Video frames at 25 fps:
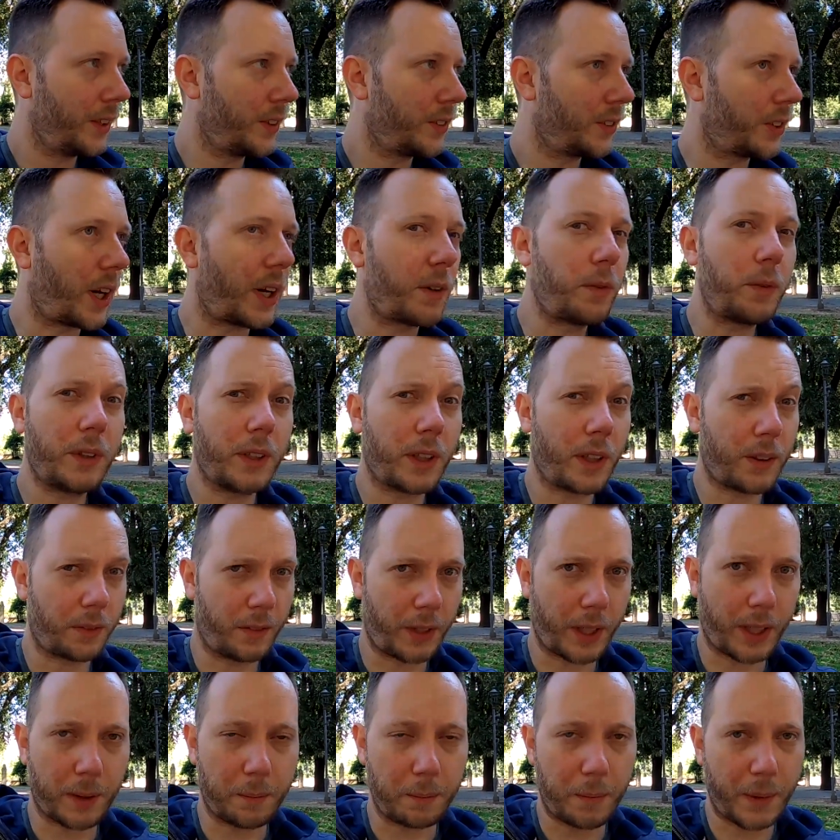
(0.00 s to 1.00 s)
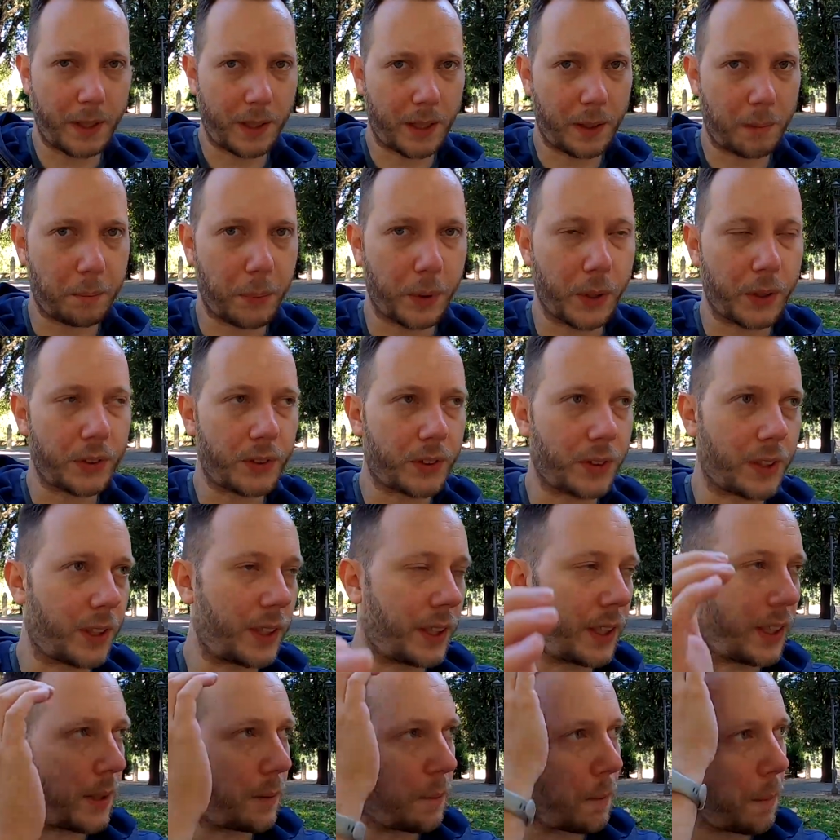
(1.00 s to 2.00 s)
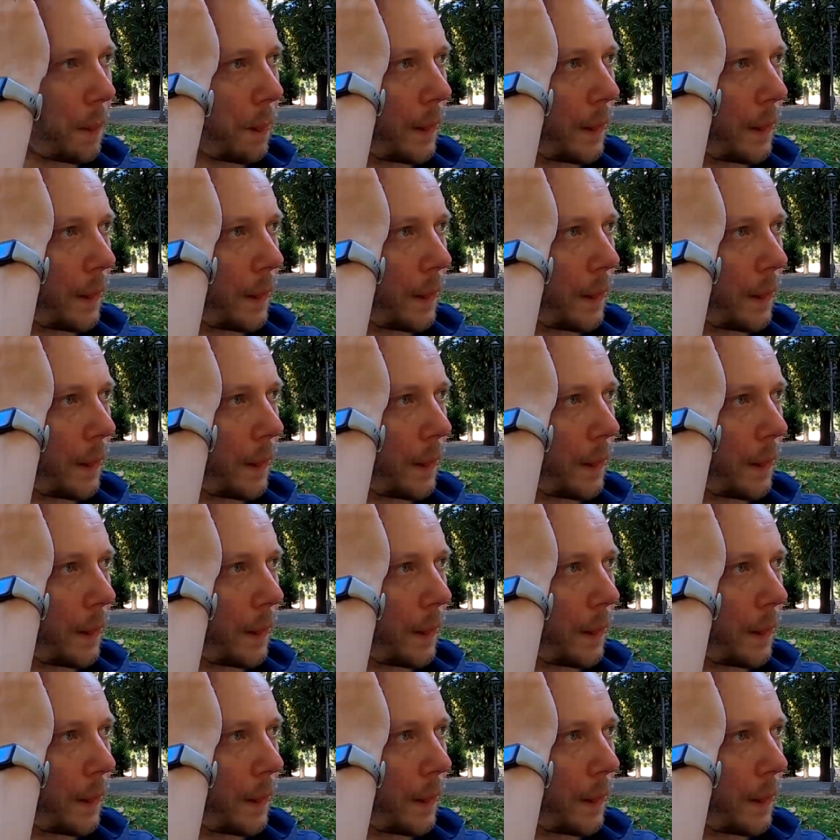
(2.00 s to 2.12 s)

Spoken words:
So I would not recommend it personally.